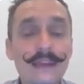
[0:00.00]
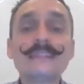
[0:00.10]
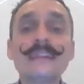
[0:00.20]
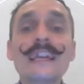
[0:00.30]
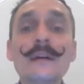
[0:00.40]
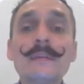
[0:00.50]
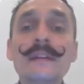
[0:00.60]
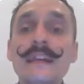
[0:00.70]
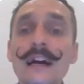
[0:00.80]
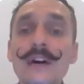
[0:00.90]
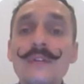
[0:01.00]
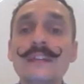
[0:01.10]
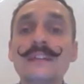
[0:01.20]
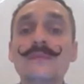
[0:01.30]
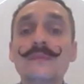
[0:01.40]
Setting up an account
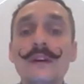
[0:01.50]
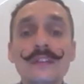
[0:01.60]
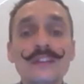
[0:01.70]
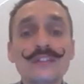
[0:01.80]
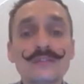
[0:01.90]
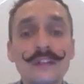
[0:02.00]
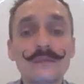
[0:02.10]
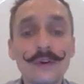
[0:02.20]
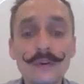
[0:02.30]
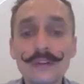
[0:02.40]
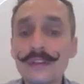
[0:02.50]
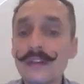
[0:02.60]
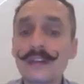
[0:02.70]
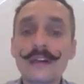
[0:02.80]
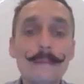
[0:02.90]
is fairly straightforward.